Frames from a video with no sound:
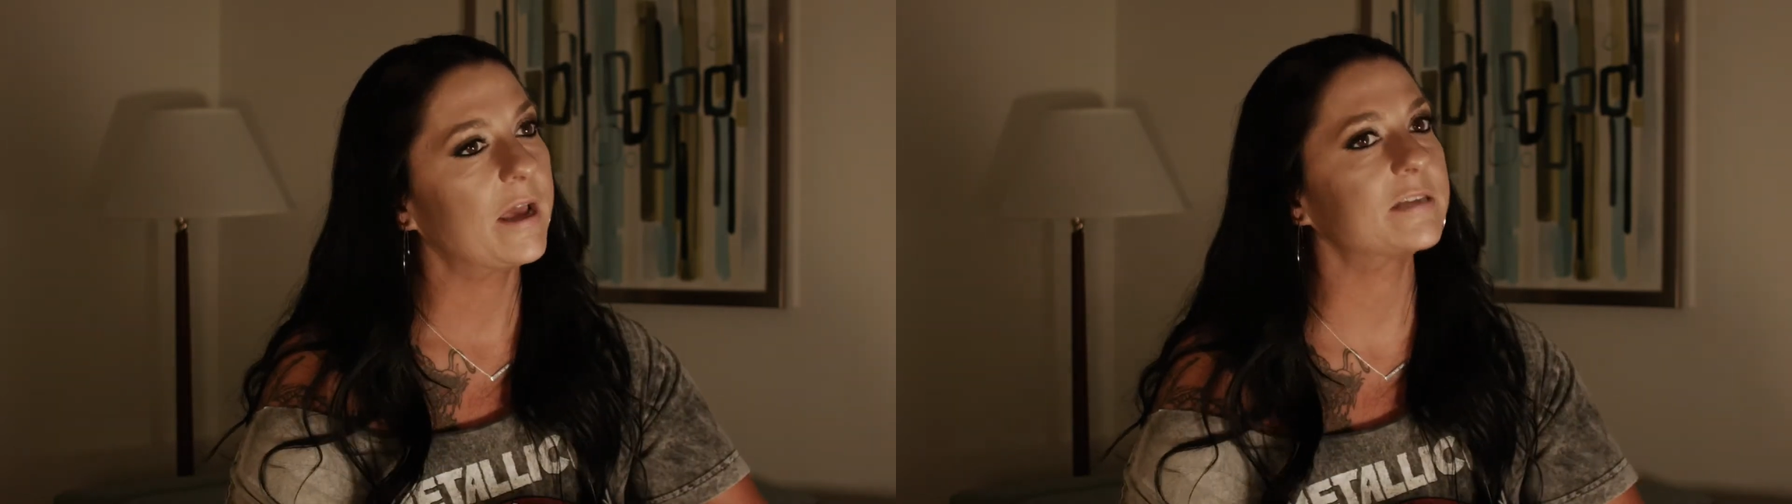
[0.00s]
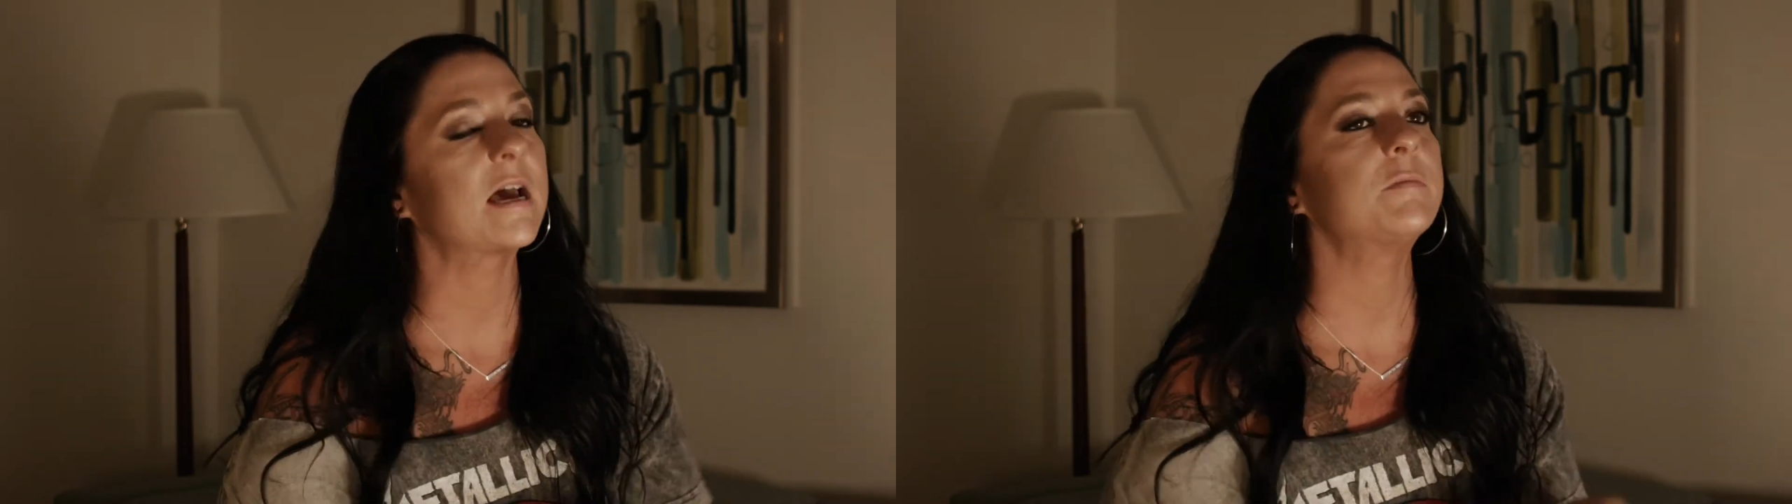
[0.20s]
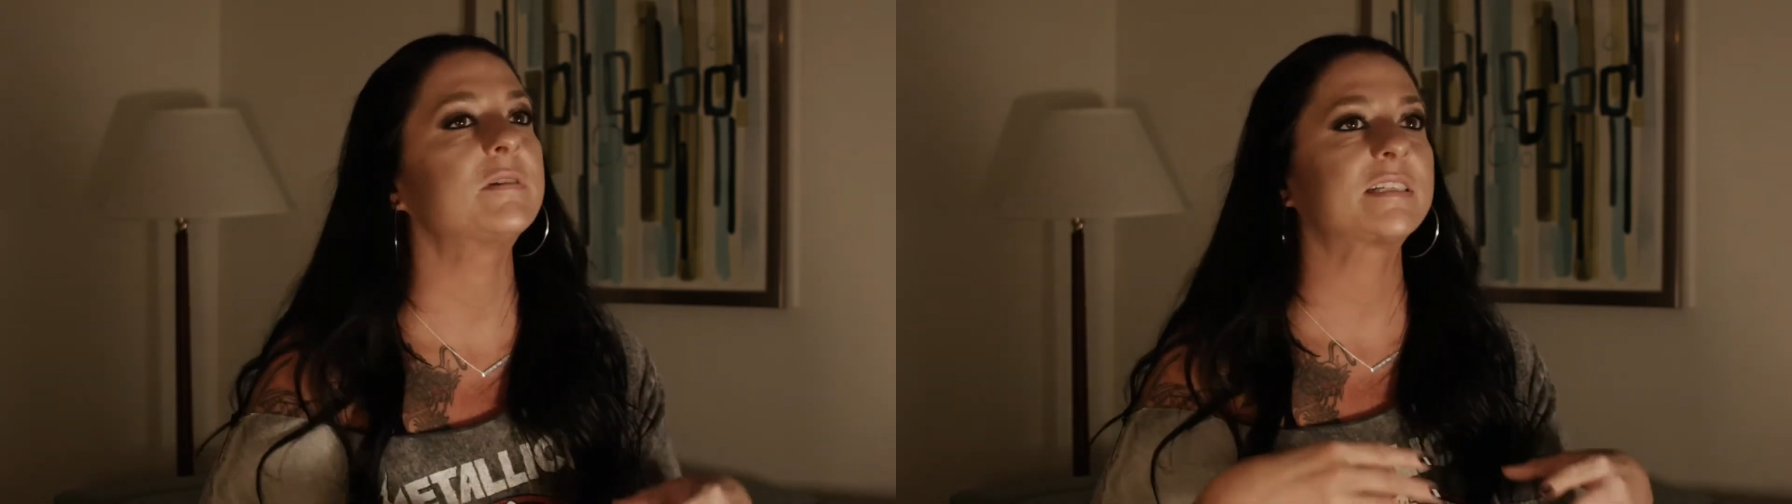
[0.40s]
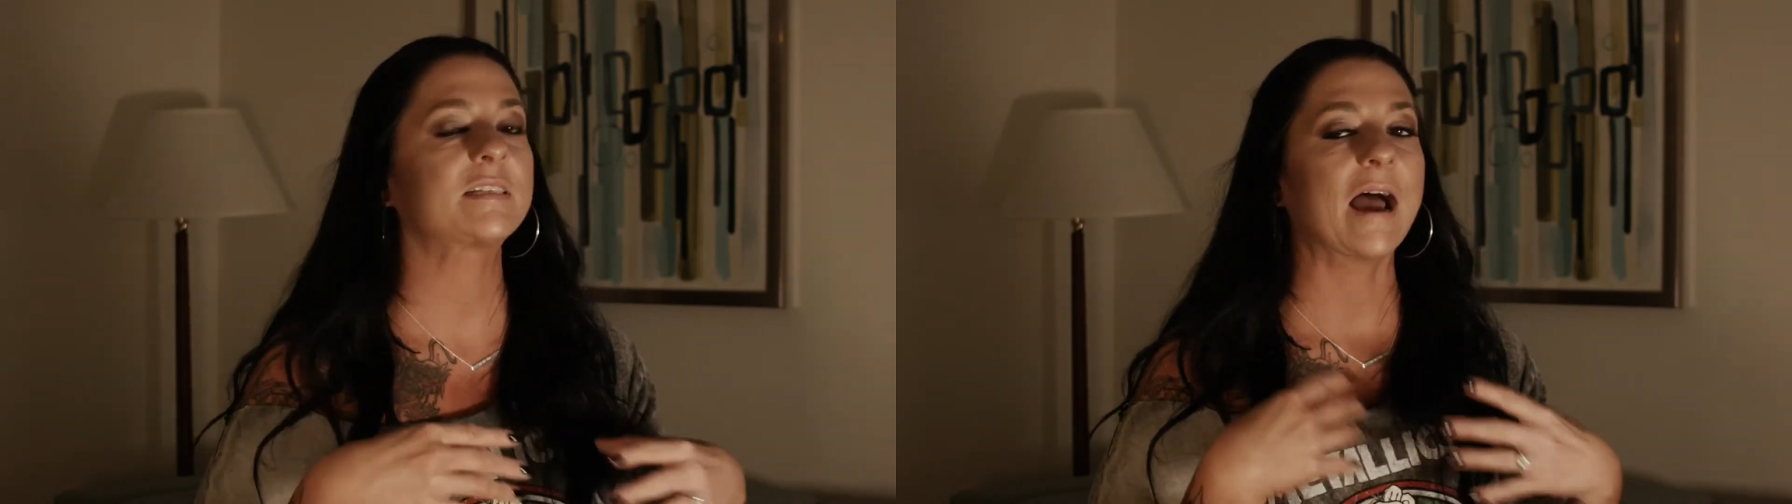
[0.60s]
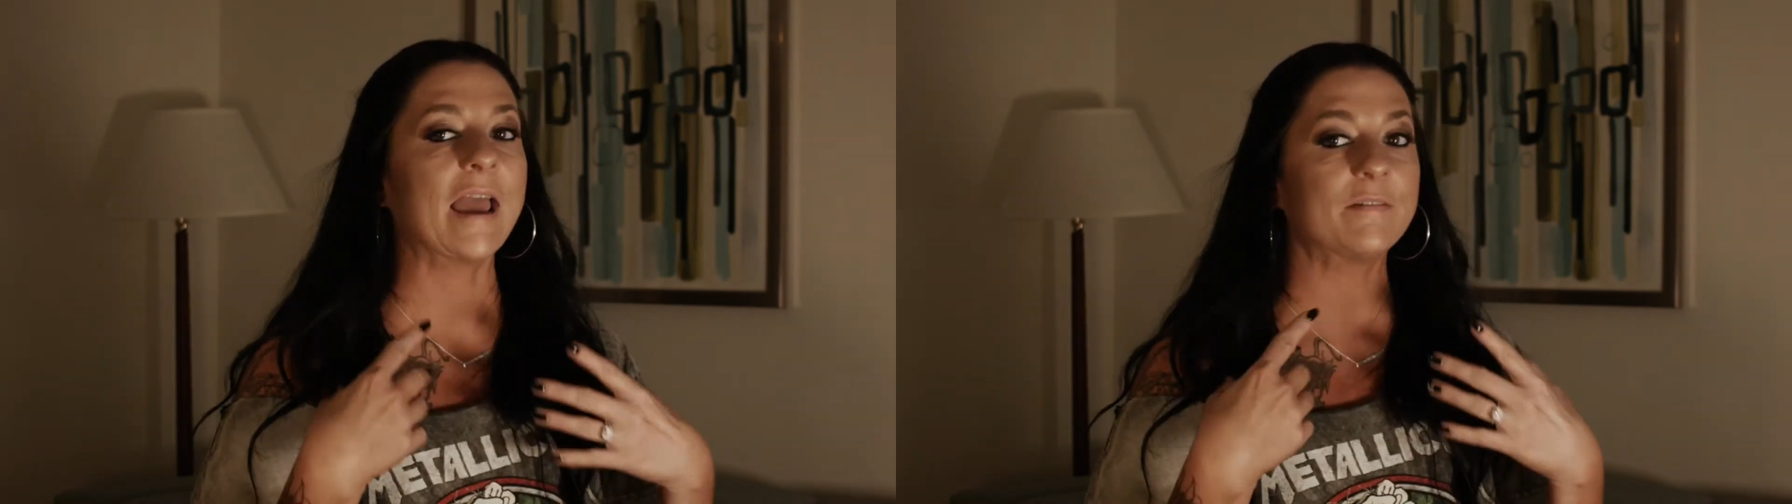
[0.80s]
is I've
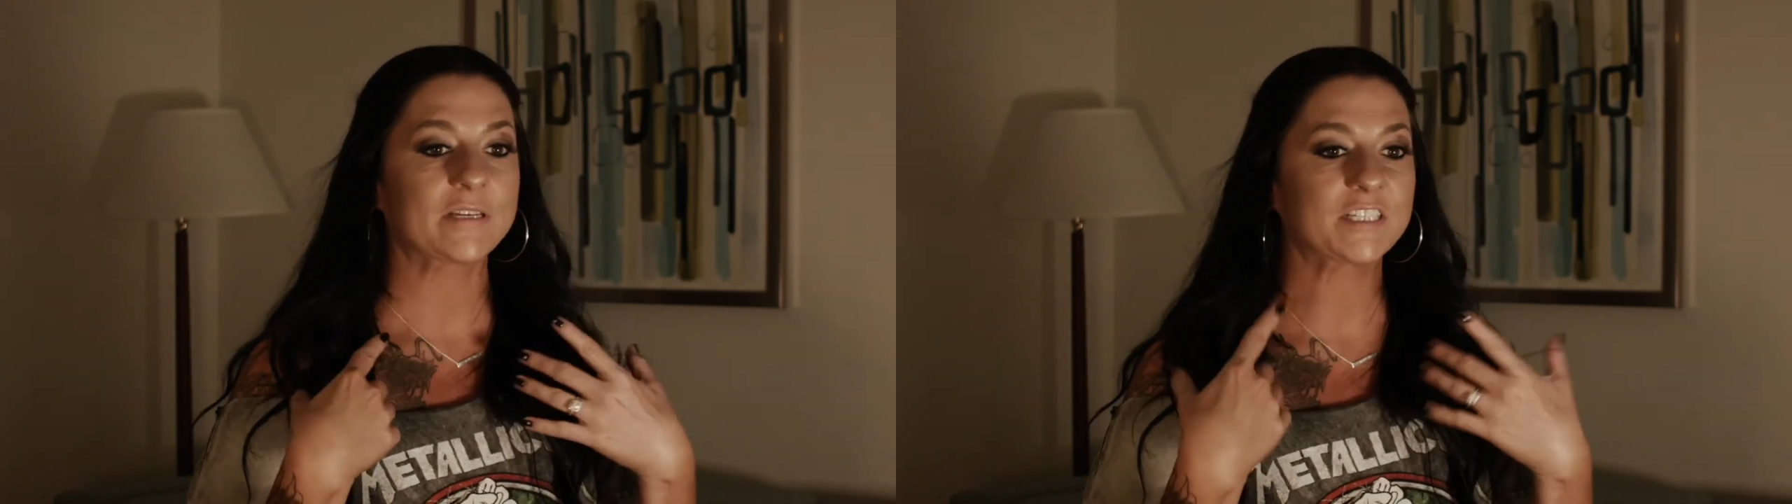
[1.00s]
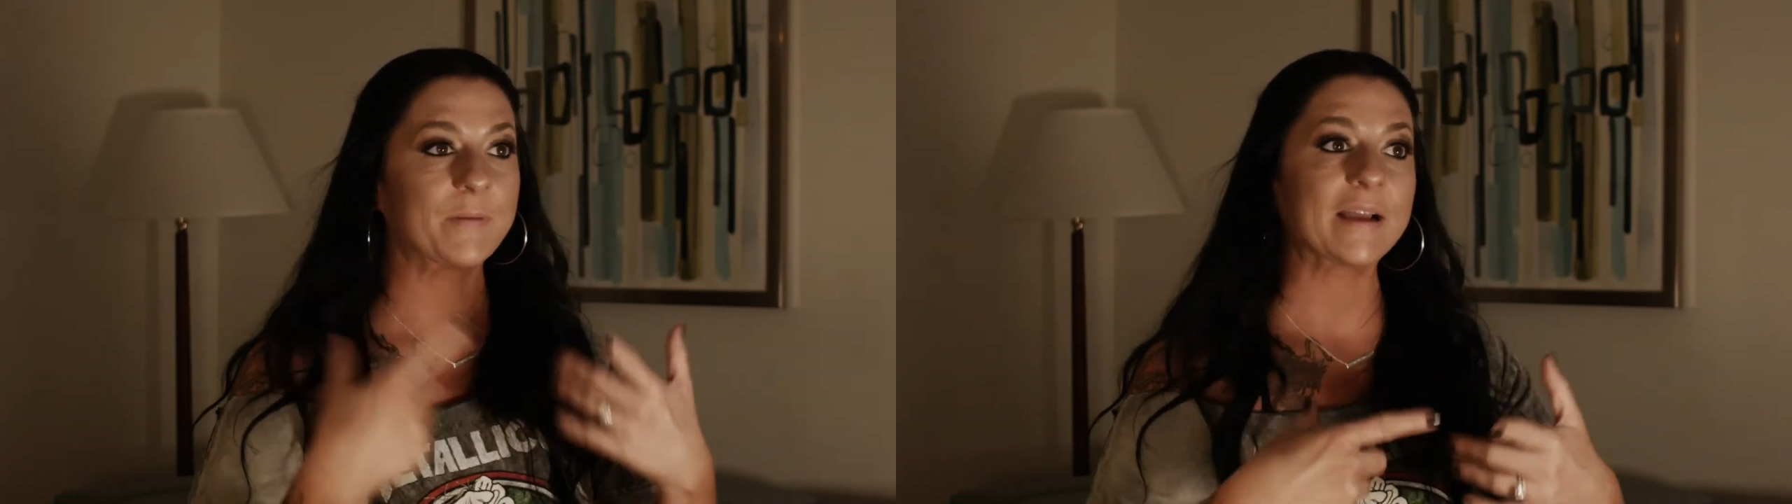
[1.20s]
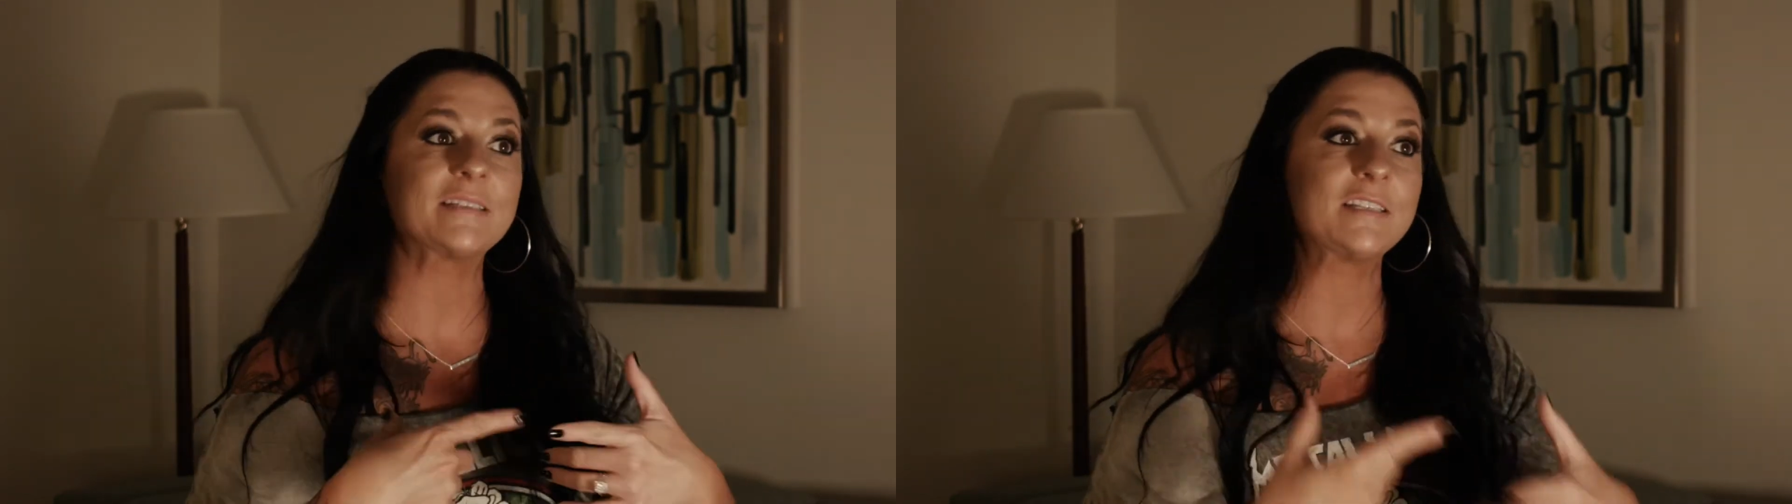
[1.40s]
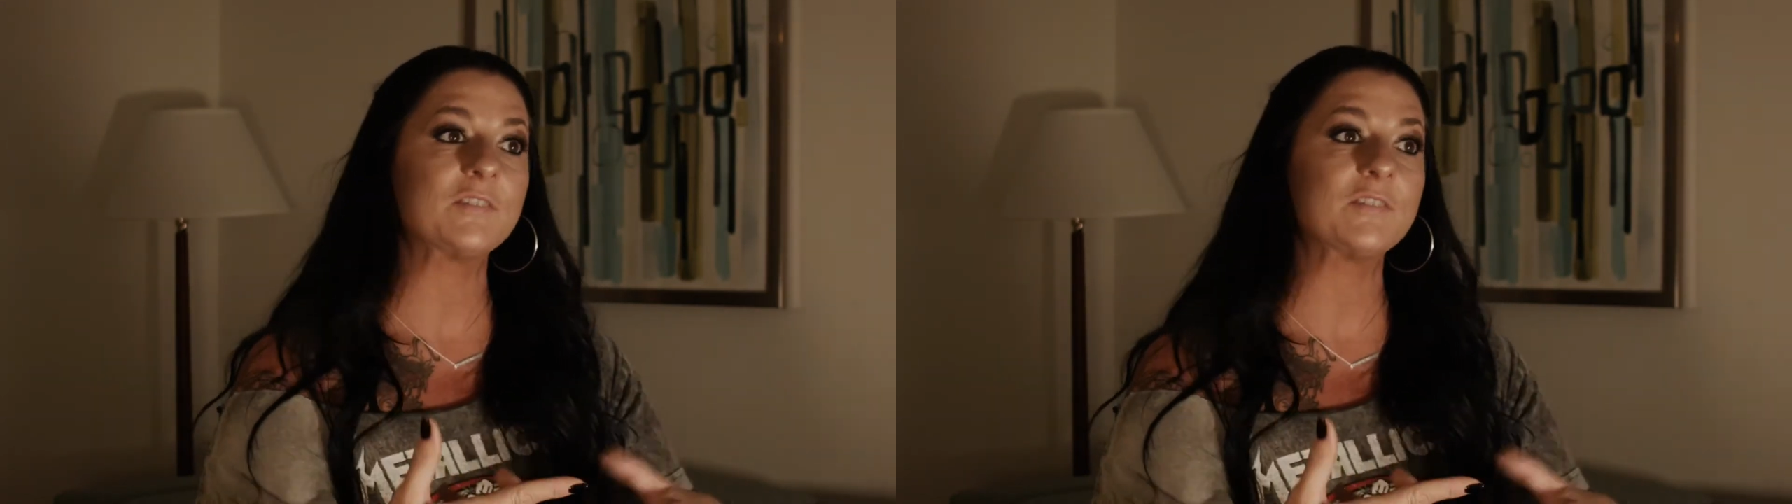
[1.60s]
expected